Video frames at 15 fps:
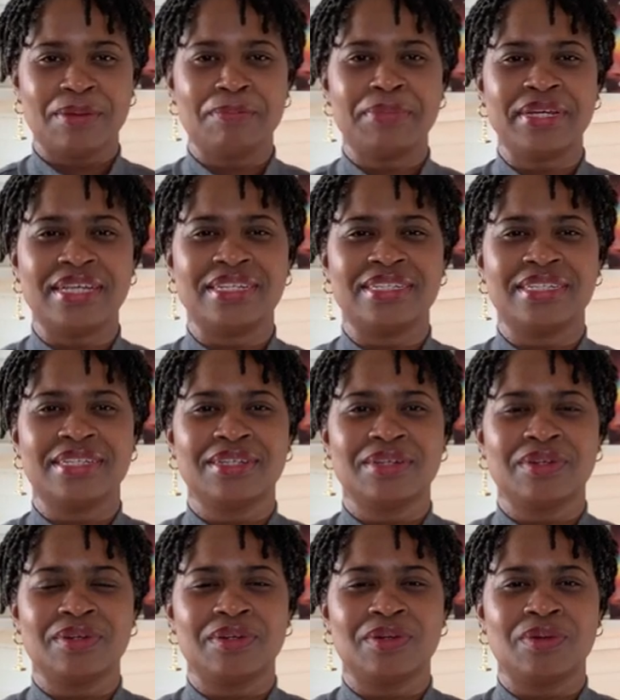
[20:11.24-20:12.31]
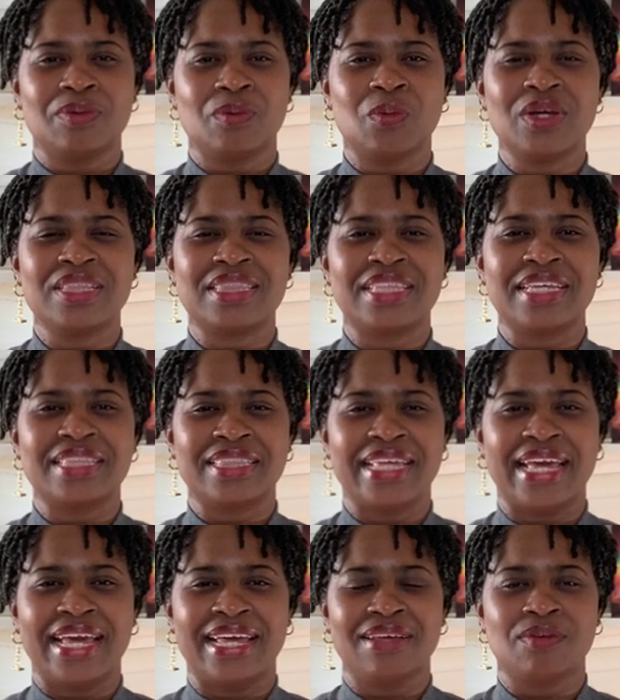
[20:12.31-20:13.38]
but one thing
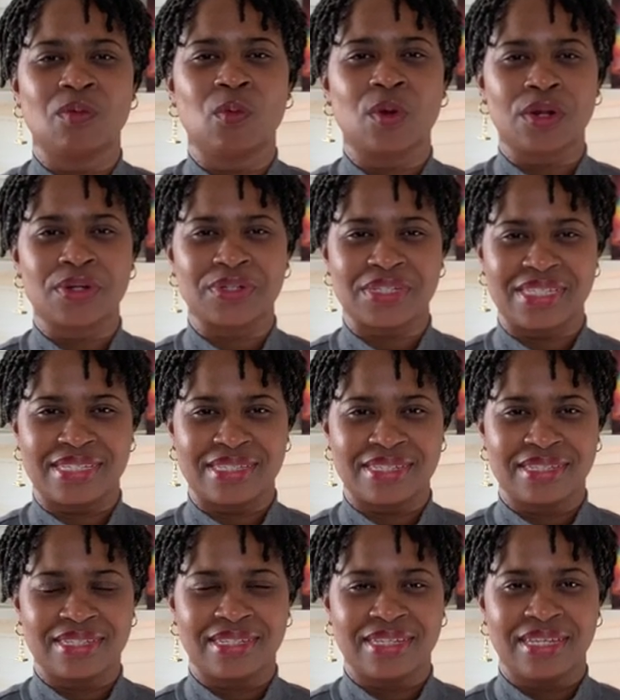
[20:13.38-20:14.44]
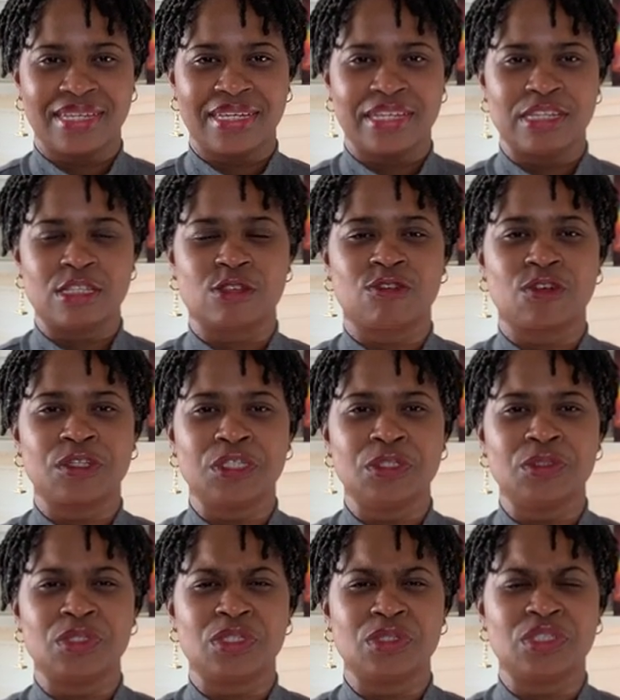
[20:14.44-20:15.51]
that works is for you
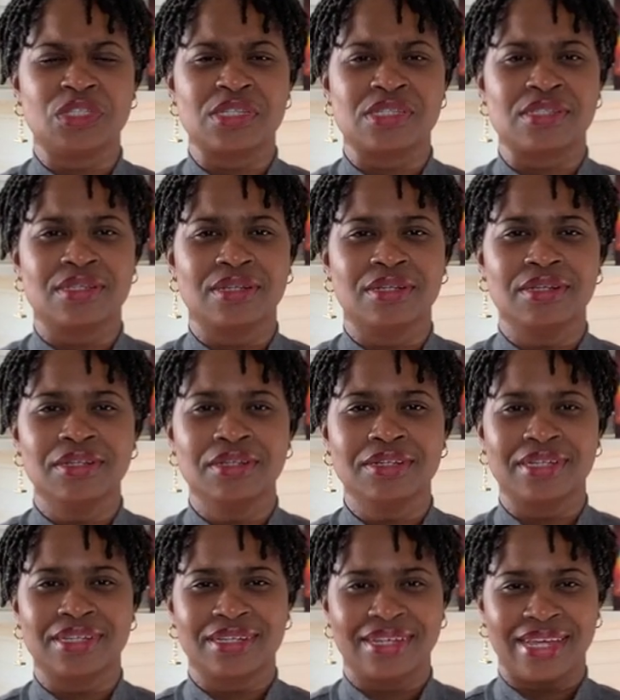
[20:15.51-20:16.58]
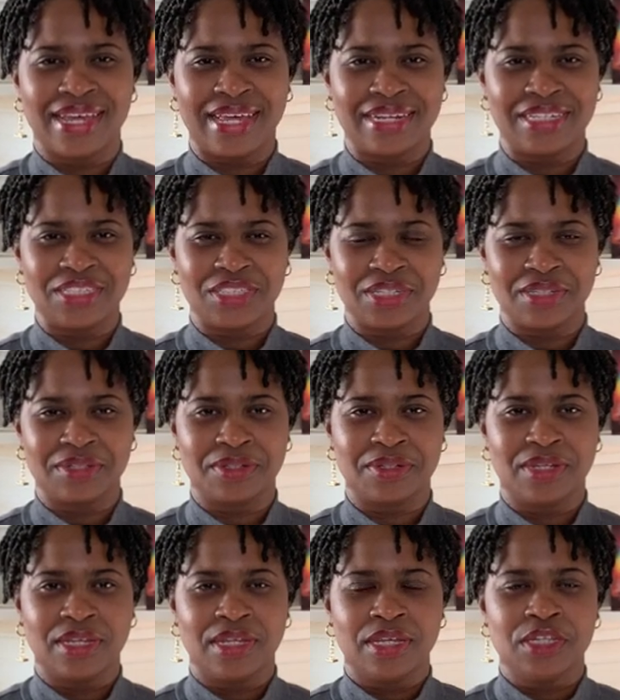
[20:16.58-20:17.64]
to just look at each other.
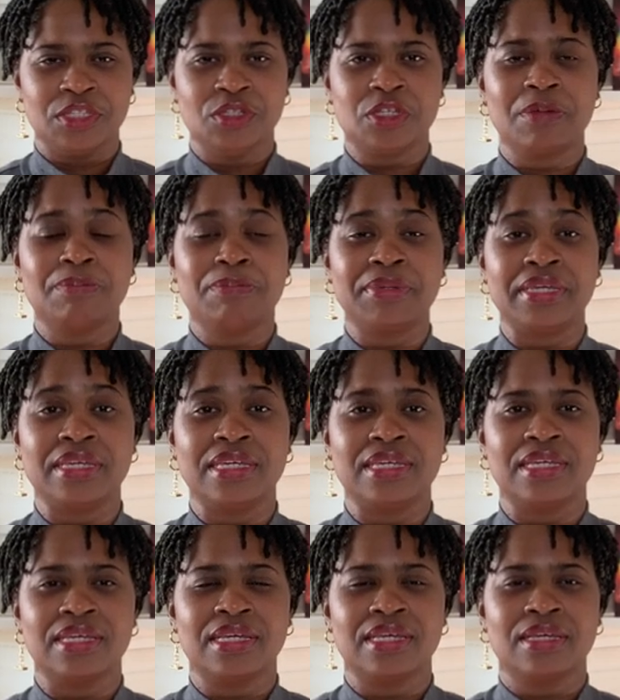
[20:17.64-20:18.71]
You can be